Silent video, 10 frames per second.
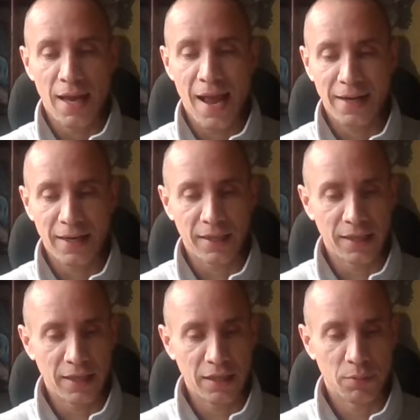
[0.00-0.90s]
and they
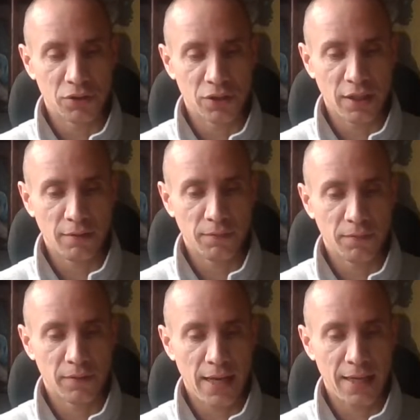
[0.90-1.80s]
clearly perceive
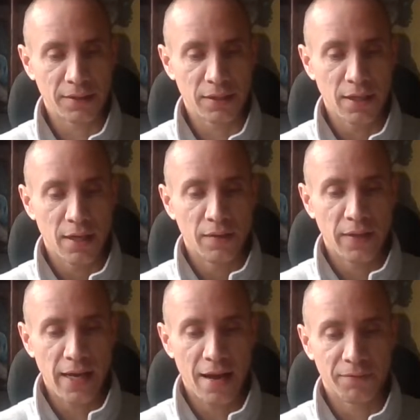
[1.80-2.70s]
that
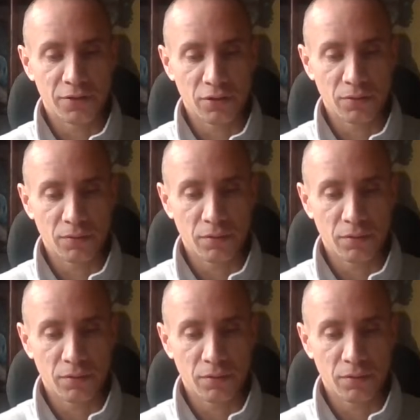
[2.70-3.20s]
they have to,